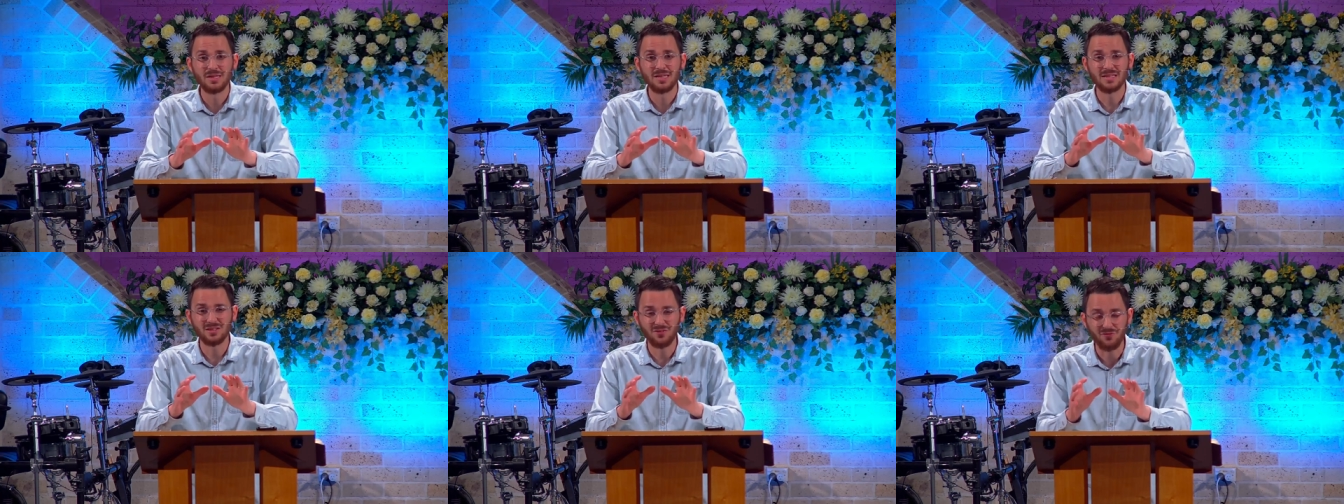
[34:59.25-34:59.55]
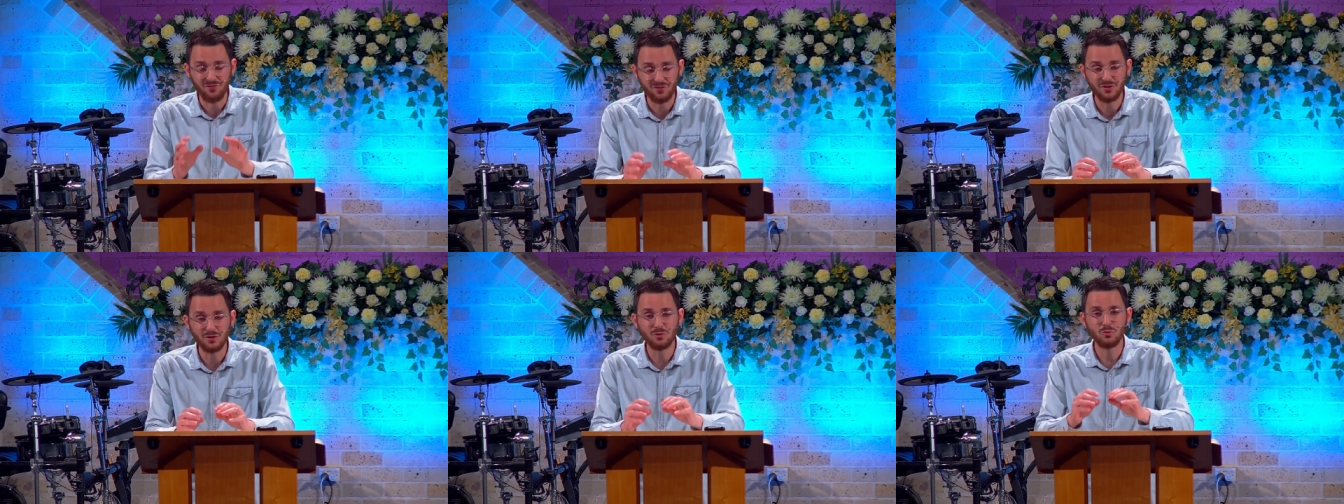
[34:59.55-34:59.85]
is
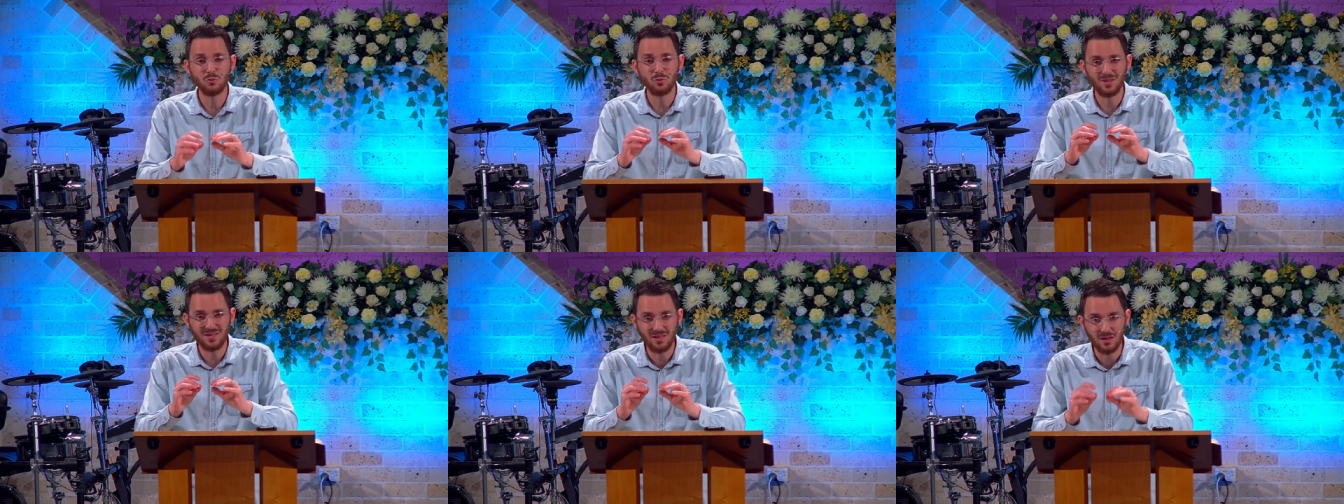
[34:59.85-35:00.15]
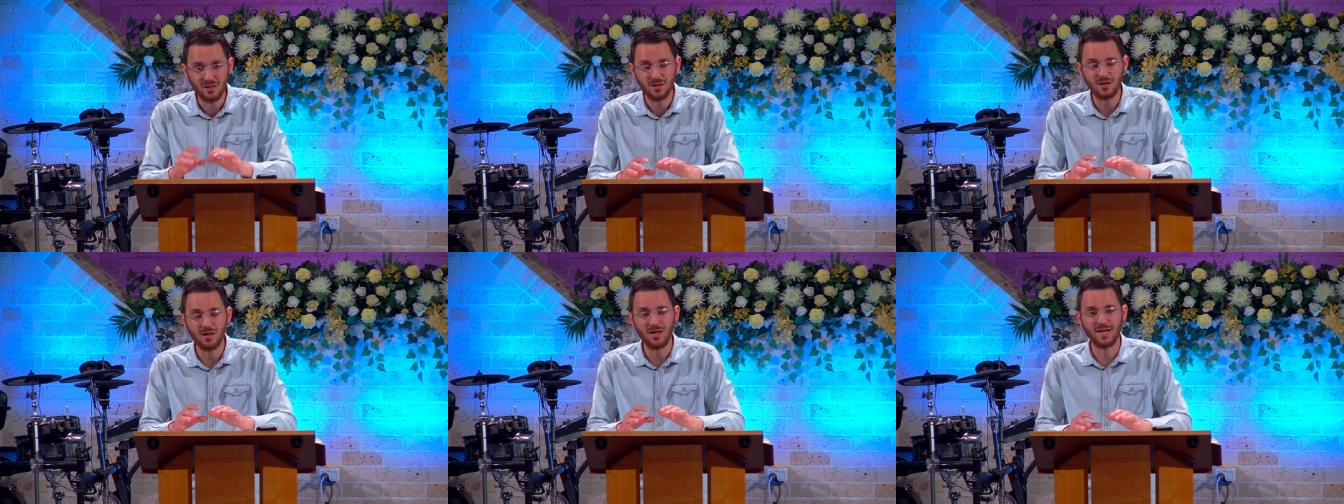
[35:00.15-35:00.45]
filled with the
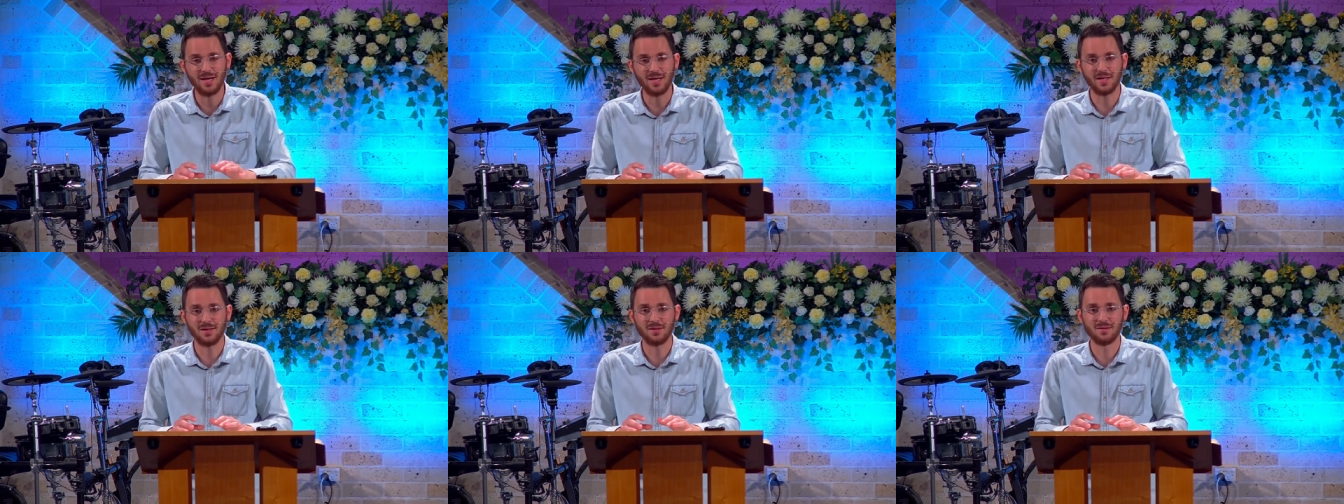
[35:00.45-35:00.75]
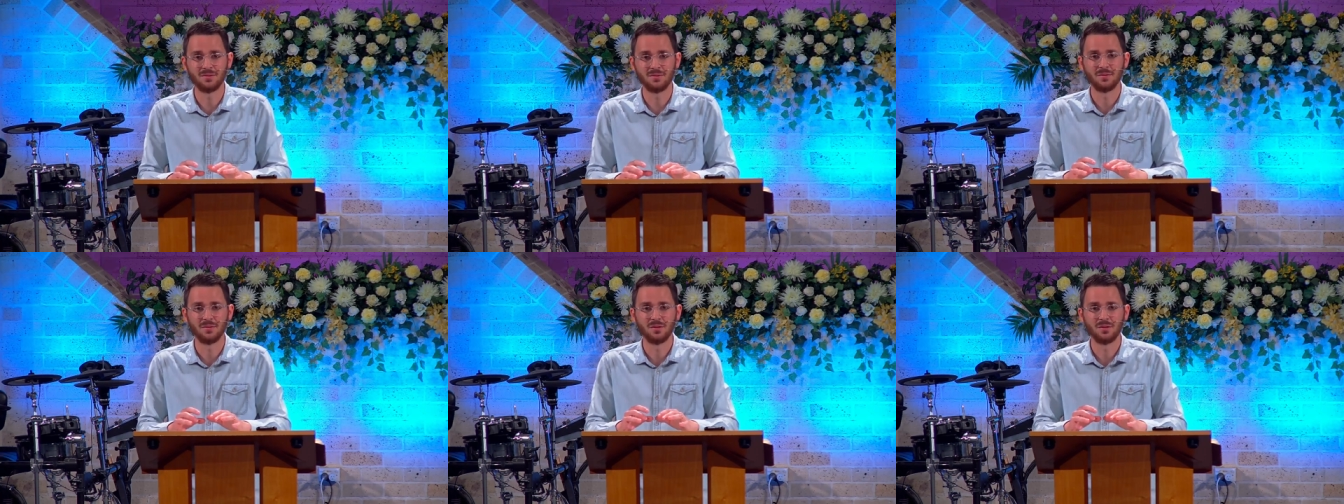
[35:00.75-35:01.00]
lie,